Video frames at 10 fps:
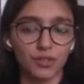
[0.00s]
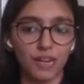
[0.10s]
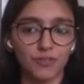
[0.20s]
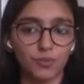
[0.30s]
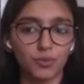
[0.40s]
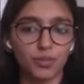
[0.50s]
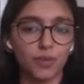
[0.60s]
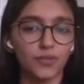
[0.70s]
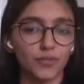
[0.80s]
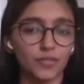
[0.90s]
You'll have to put
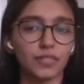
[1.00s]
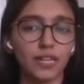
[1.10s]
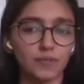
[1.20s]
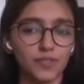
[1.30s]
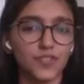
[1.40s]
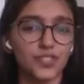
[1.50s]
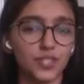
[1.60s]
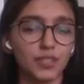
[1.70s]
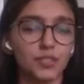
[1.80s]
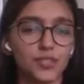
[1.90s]
about 15 grams of
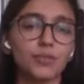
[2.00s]
sugar.